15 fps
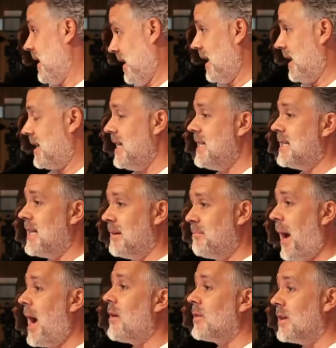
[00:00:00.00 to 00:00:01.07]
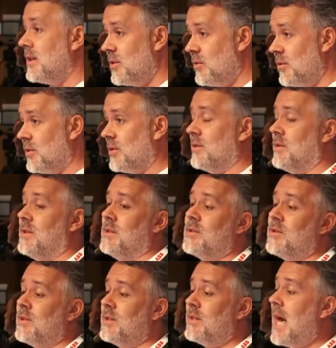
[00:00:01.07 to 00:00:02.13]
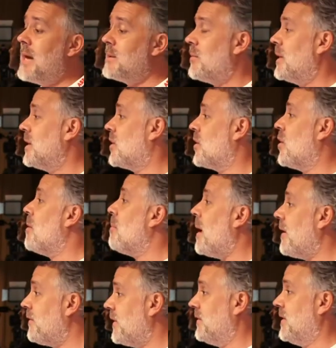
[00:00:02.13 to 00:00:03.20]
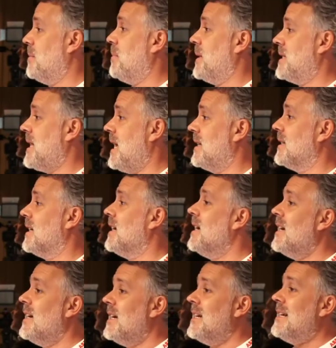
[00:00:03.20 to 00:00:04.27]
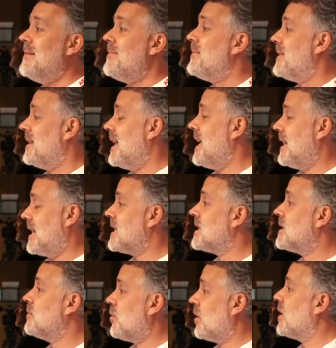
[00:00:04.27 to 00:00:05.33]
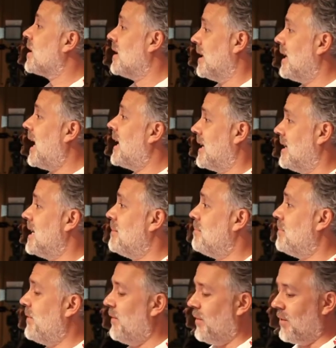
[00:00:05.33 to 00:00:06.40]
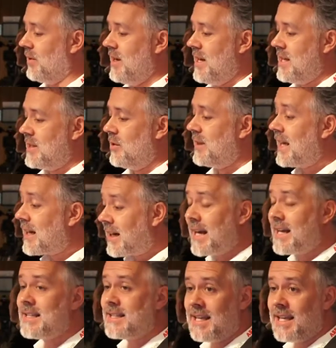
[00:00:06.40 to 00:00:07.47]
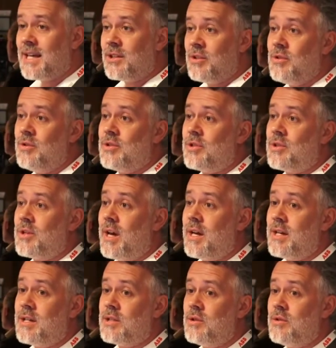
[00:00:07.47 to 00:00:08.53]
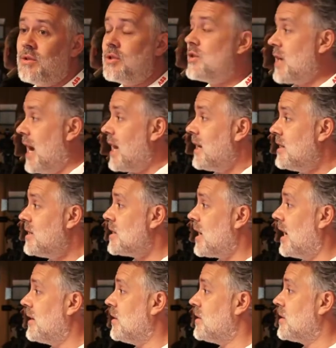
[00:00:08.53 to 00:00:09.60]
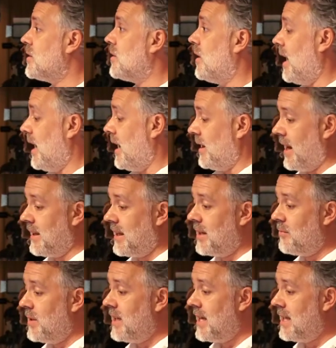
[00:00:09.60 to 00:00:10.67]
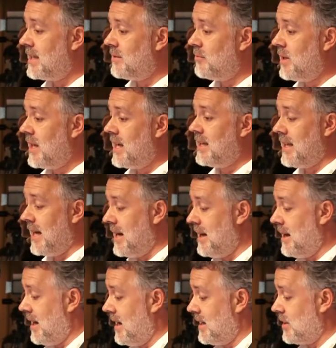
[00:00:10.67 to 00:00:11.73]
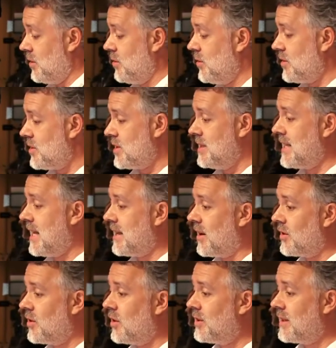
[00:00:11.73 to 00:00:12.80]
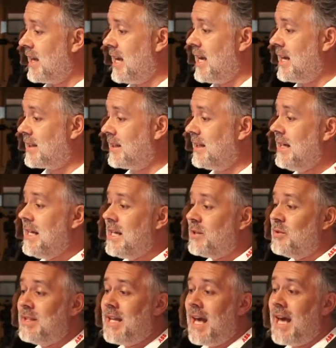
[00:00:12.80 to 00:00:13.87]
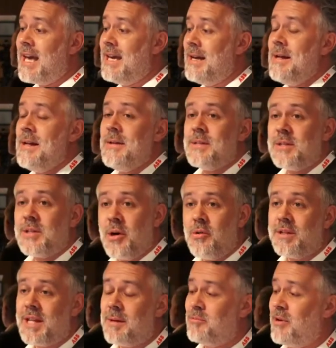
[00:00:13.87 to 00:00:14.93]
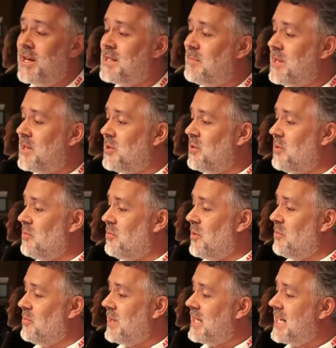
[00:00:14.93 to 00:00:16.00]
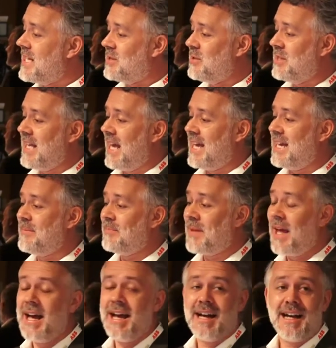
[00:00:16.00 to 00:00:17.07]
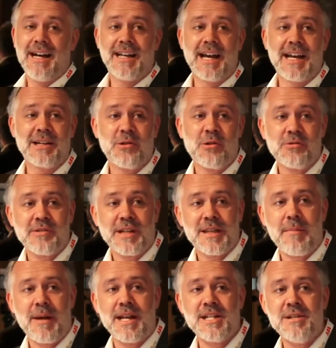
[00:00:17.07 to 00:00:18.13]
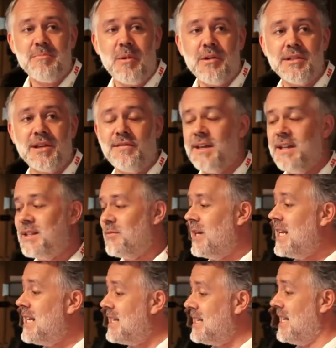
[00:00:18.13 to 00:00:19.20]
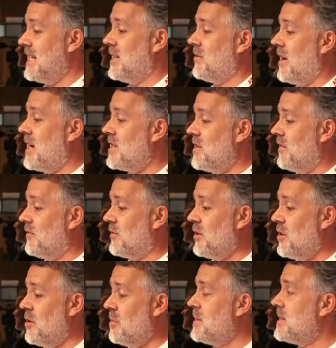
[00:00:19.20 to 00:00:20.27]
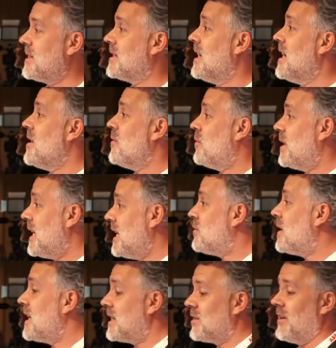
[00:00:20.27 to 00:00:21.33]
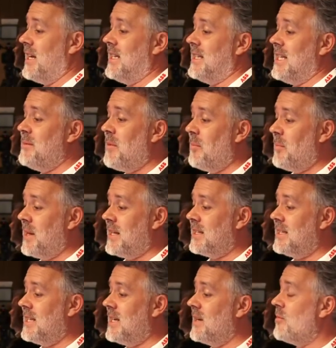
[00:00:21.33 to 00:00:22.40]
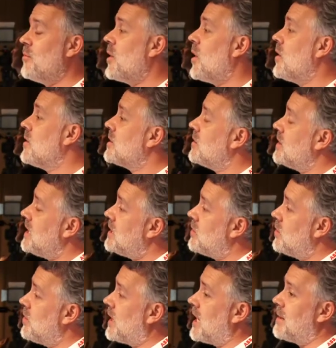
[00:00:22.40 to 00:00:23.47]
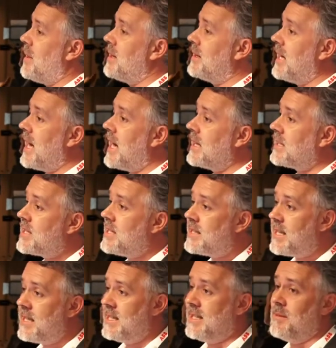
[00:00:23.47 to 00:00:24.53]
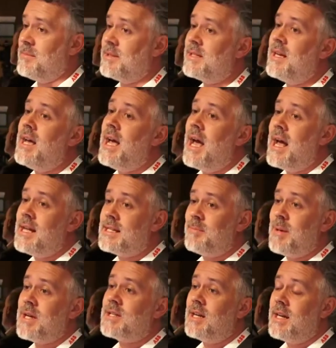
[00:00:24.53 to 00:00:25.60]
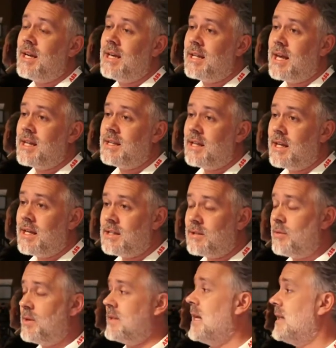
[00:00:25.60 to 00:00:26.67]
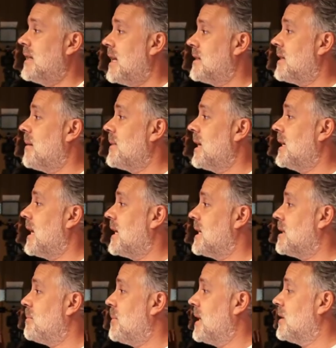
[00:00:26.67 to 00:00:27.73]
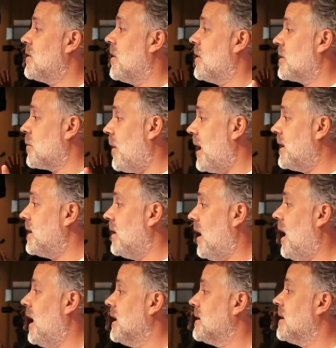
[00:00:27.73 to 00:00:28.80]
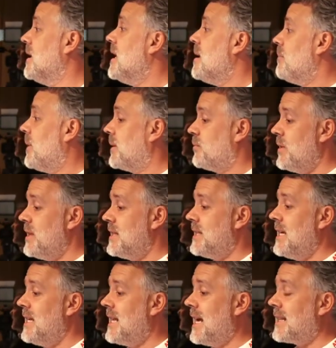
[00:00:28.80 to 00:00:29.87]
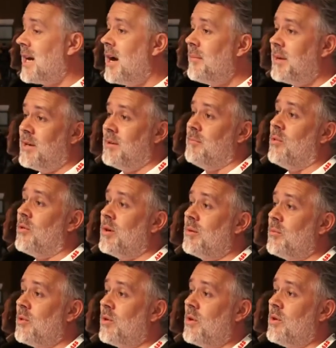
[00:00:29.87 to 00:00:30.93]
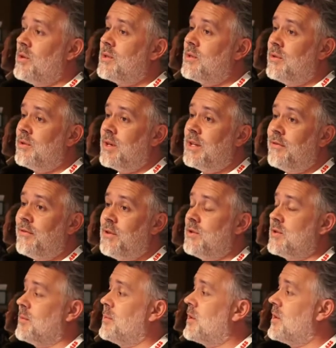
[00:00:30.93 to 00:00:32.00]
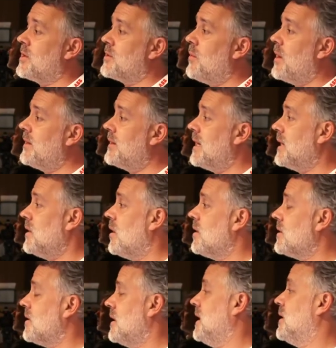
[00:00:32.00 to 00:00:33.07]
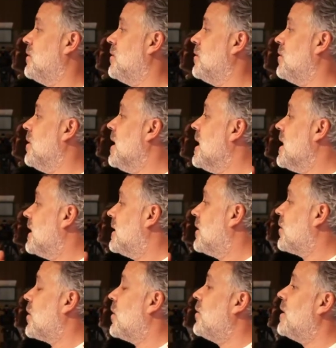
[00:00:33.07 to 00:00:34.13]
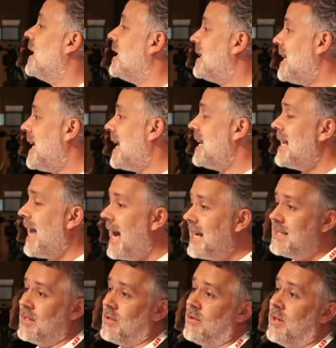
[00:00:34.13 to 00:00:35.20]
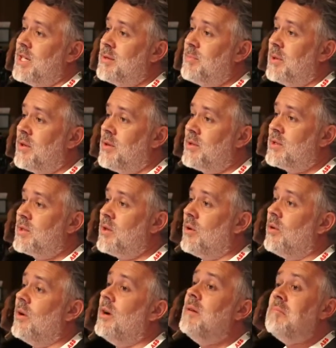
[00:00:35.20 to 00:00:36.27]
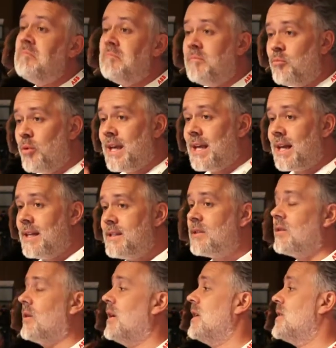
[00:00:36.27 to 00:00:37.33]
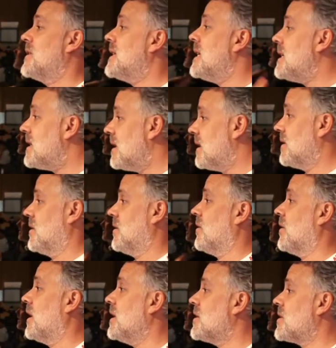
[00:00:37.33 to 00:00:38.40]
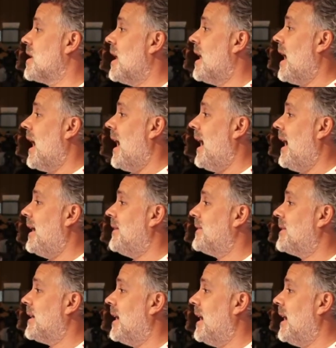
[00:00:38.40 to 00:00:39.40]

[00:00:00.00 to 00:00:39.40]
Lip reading: at least in power and certain times, when you go above 50%, it doesn't work like it did before. So there I see a huge challenge, and also I think we need solutions that are not here today. So that brings me to what we need today. I already mentioned most of it. We need the integration of renewables. We need to integrate e-mobility. We also need to look at multi-energy systems, especially in Switzerland. That's something that is being taught quite a lot. But we see that coming more and more also in the future, because one thing you also need to do, not only day-night storage, but also weekly storage, seasonal storage. And